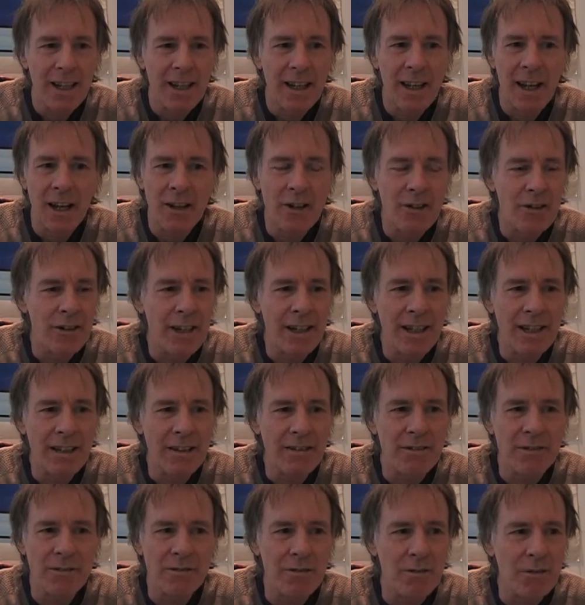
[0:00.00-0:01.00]
A great,
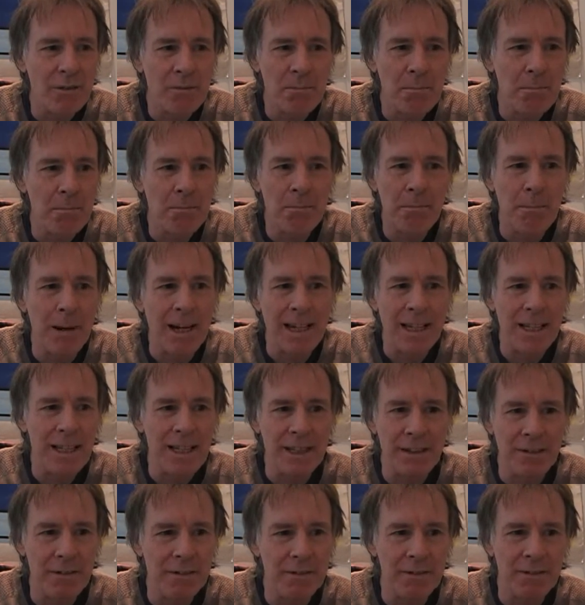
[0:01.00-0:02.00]

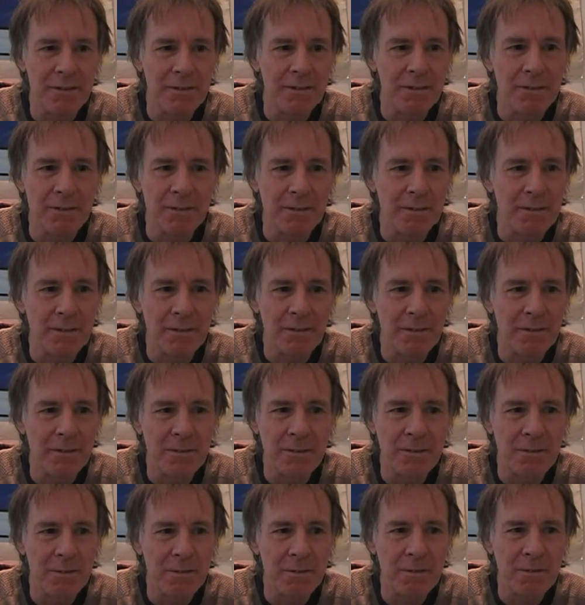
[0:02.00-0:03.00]
massive,
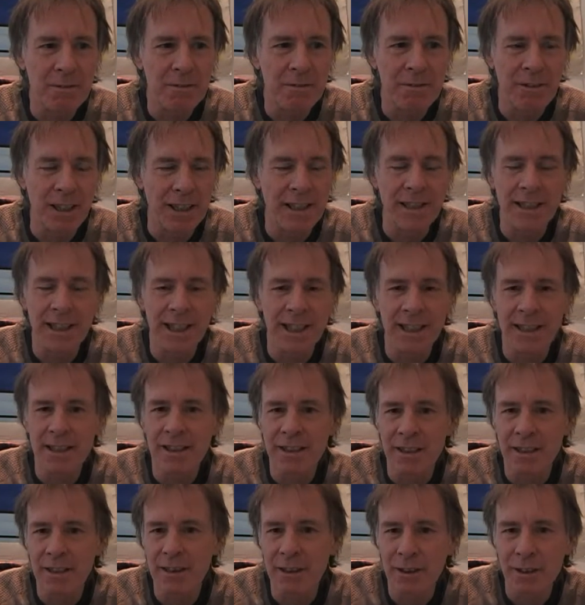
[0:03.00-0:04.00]

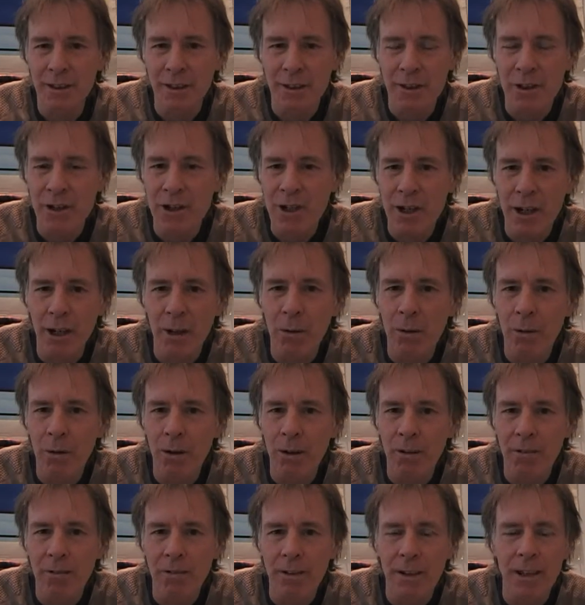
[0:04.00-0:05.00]
fantastical show
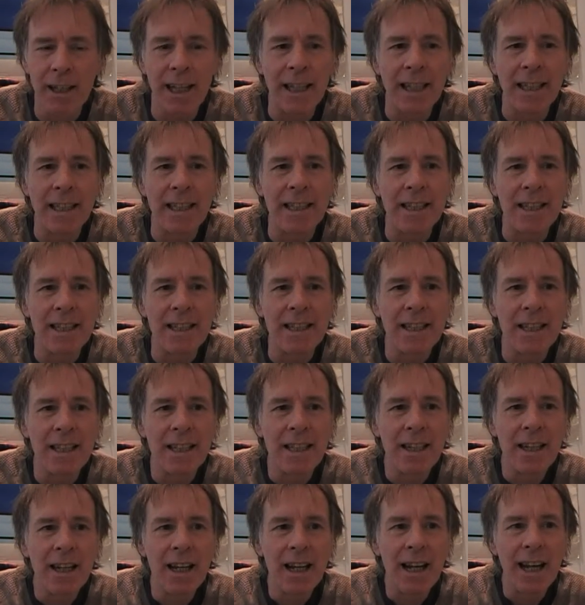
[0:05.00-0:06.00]
of light.
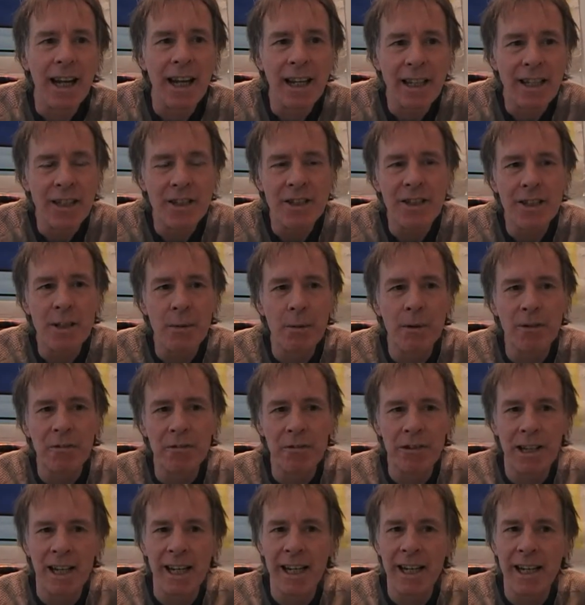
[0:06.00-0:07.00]
And as they were
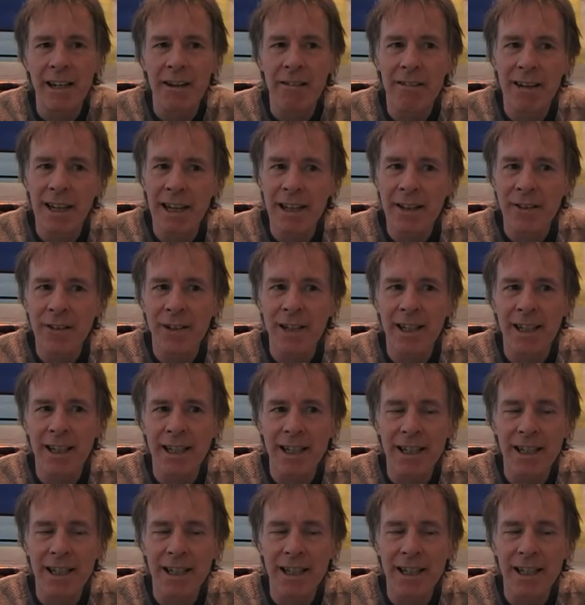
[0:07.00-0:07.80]
flying around then, I